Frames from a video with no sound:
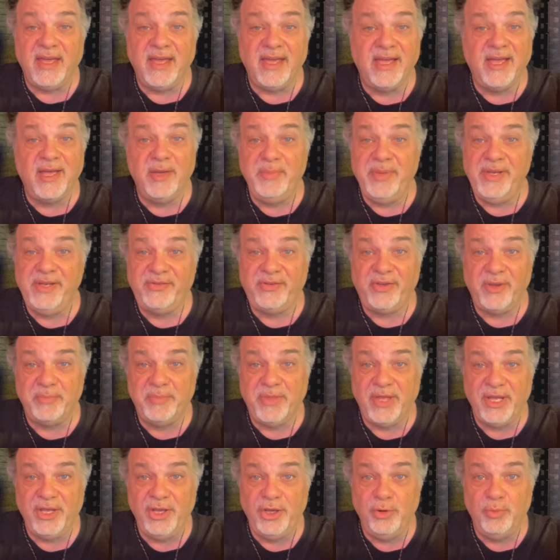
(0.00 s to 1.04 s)
It could be
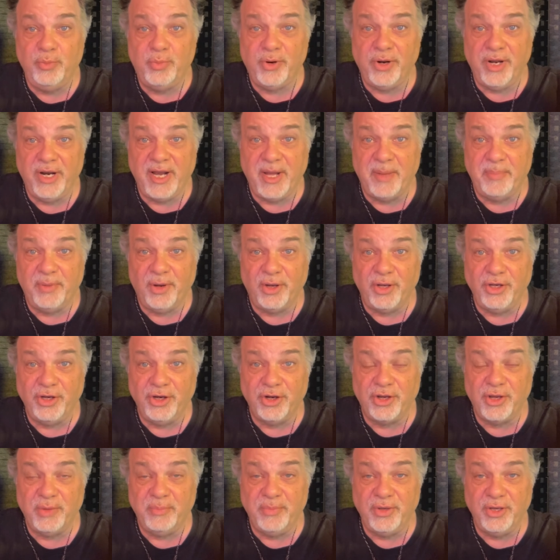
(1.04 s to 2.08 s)
something you print up on your
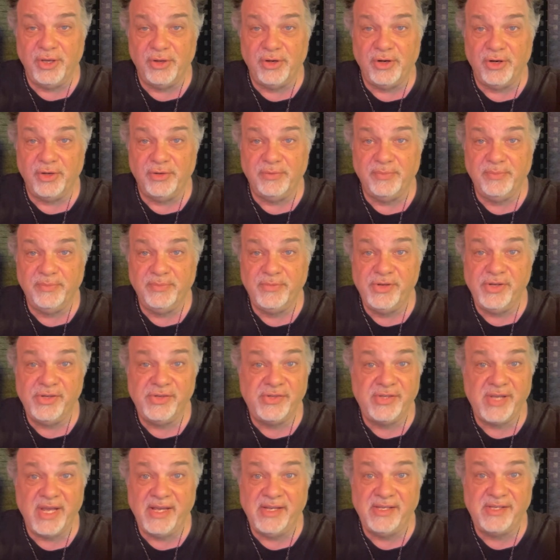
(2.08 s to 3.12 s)
computer. Just
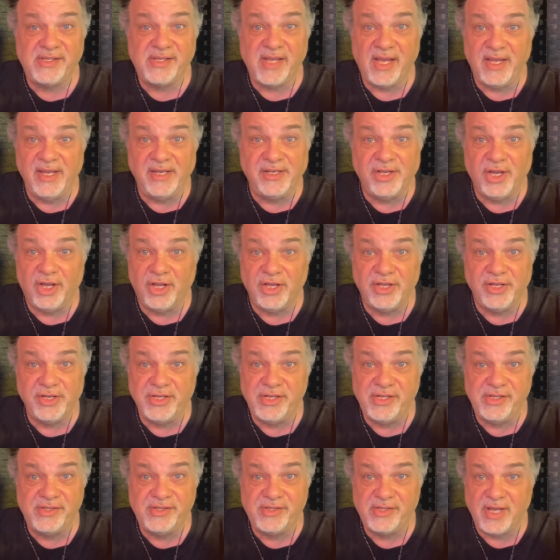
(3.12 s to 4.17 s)
say
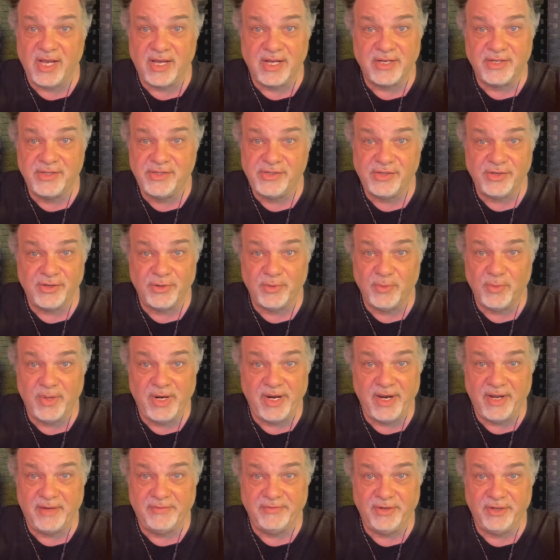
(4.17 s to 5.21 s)
Scientology sucks or
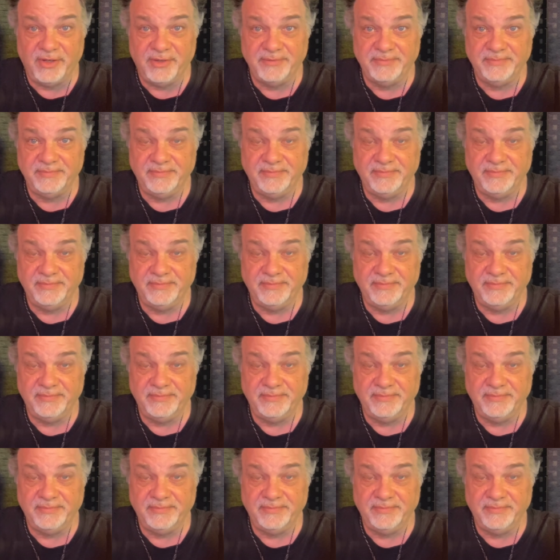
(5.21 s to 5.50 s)
whatever.